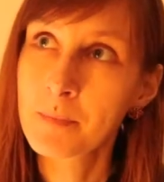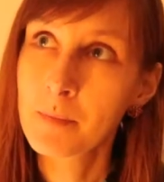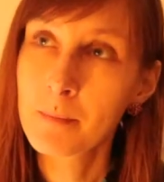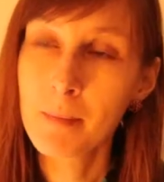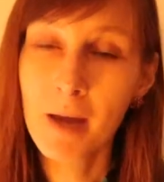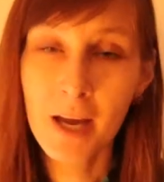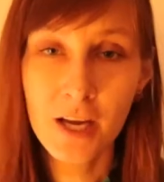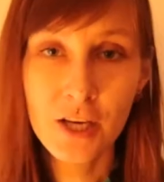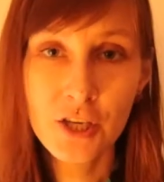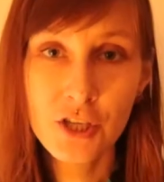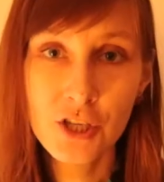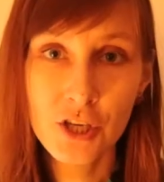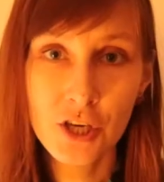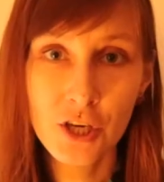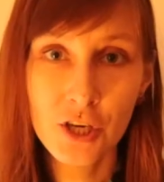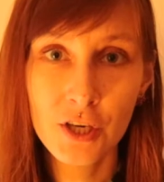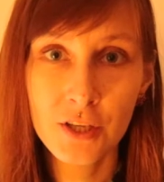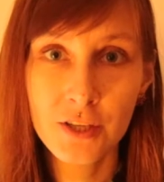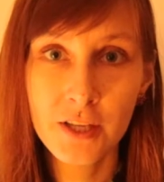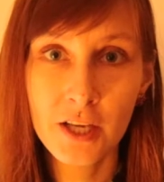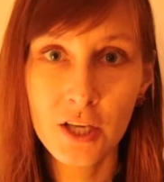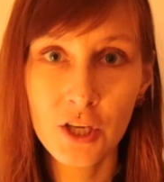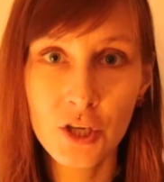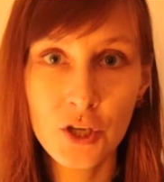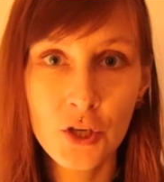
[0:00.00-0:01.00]
make
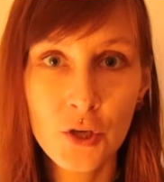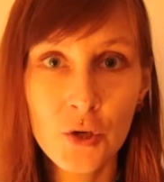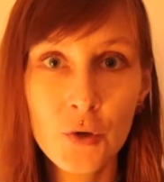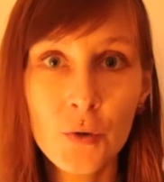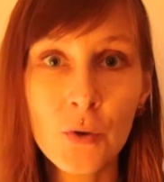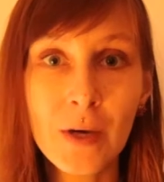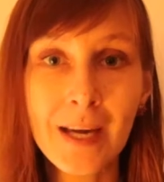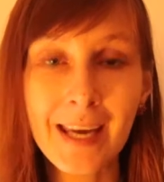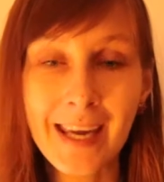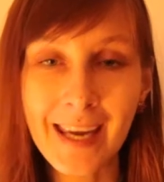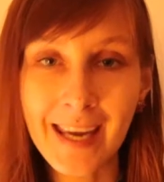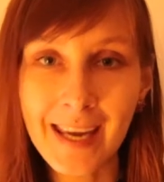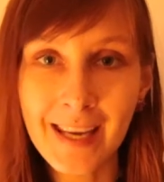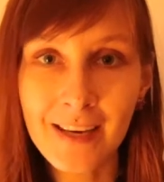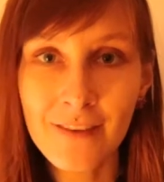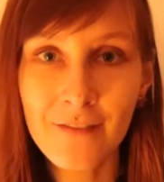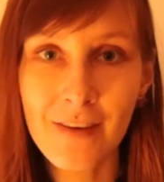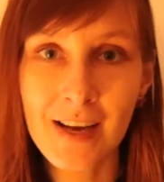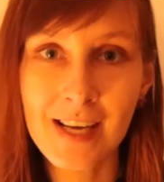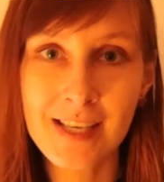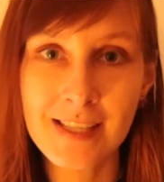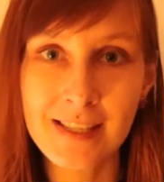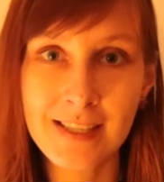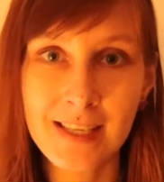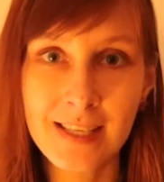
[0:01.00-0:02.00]
sure that you
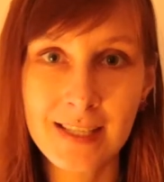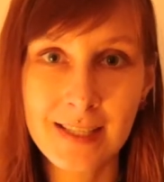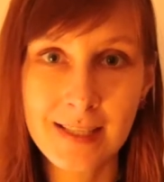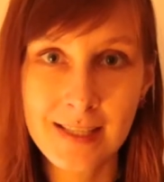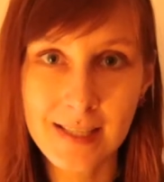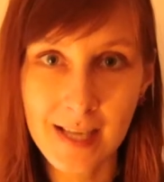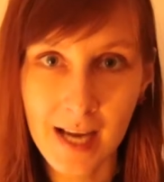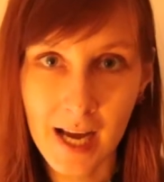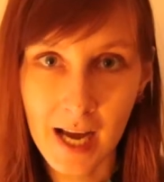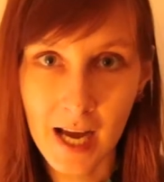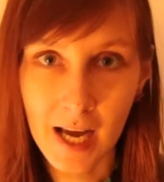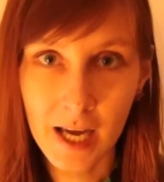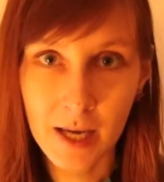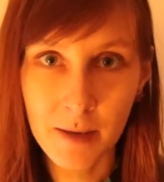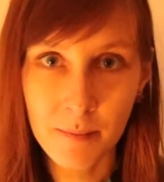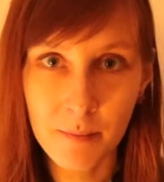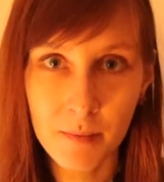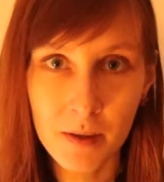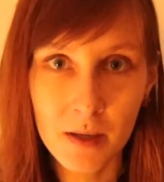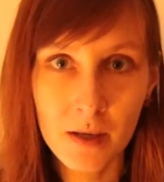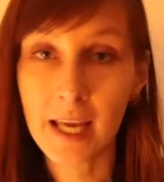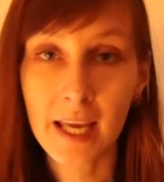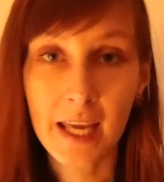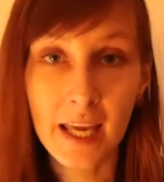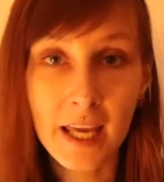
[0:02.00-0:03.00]
invest that
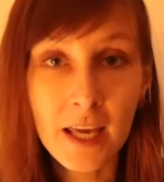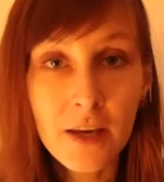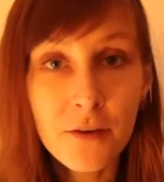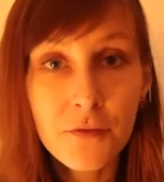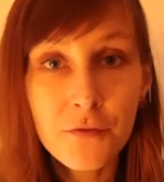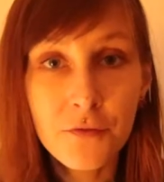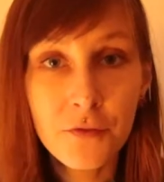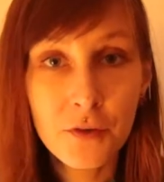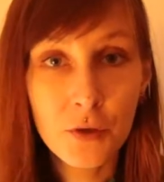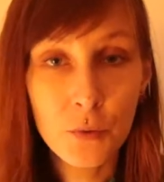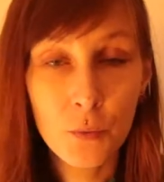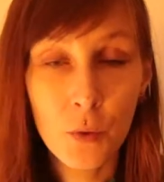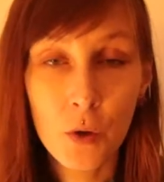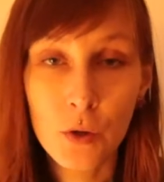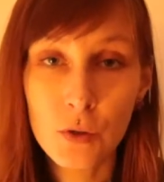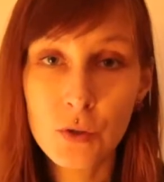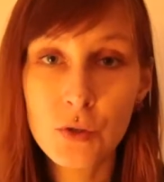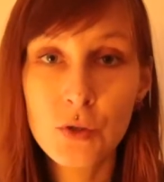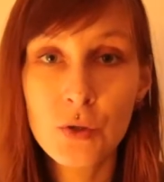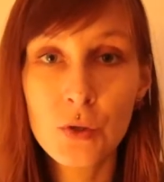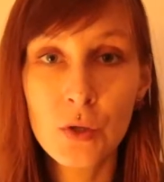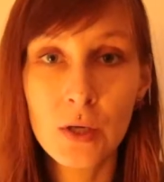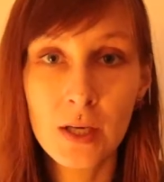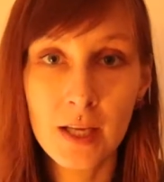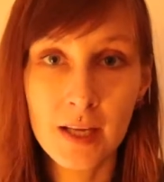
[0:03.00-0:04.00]
time if you
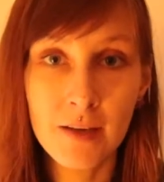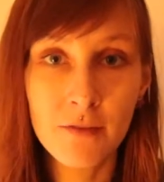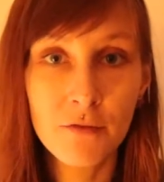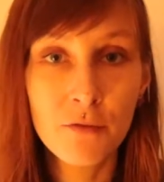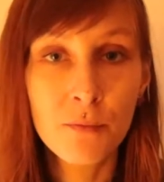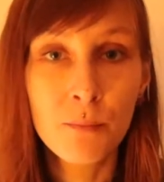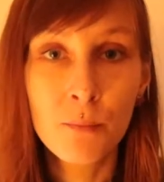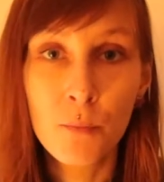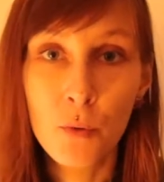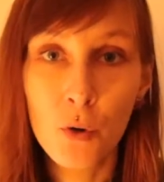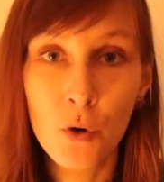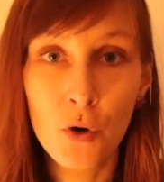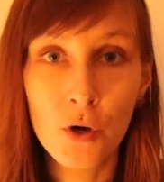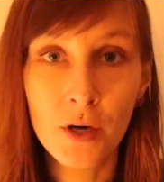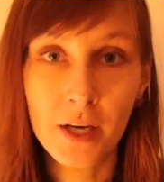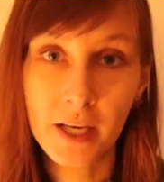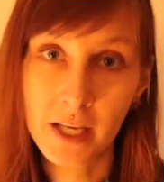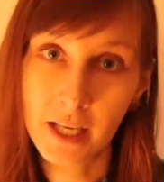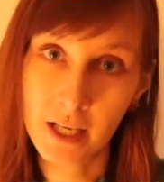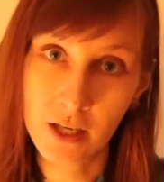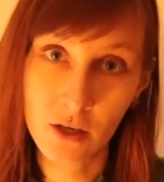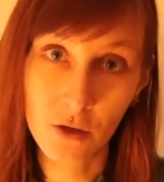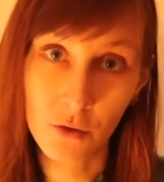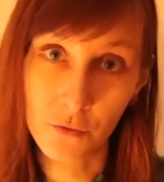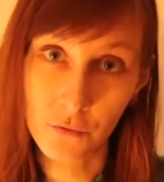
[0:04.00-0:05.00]
want to live more
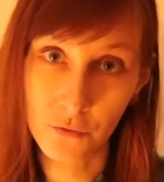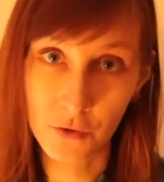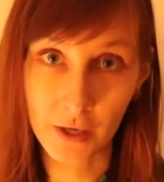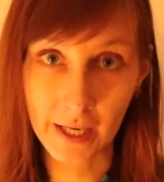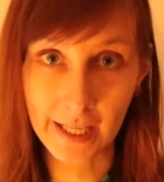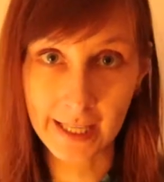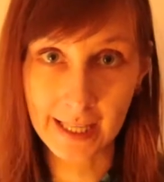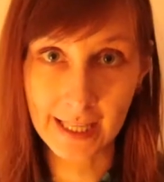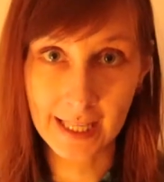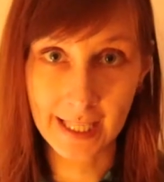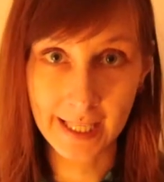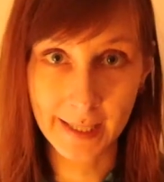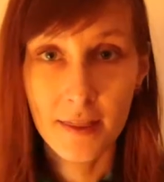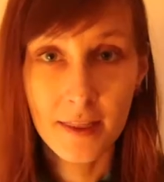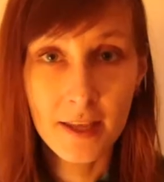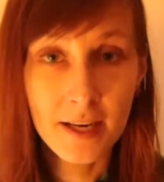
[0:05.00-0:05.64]
eco-friendly.